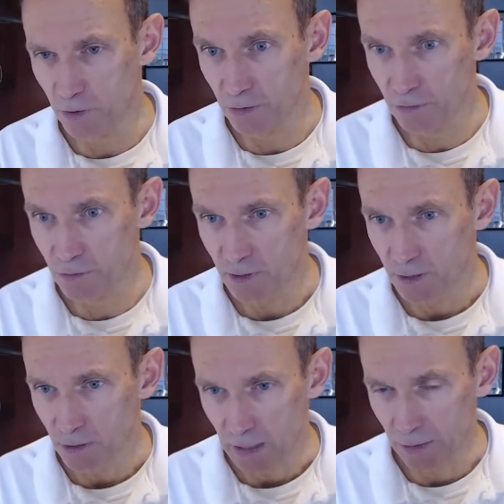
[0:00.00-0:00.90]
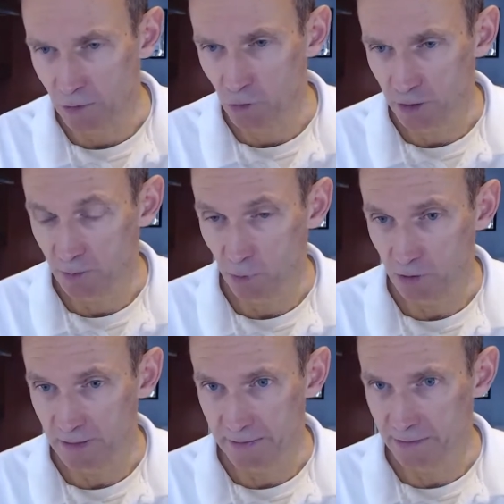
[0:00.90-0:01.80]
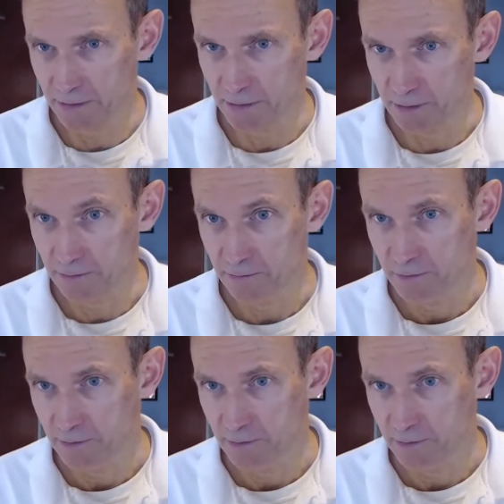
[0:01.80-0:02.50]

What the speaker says: do you are you talking about like a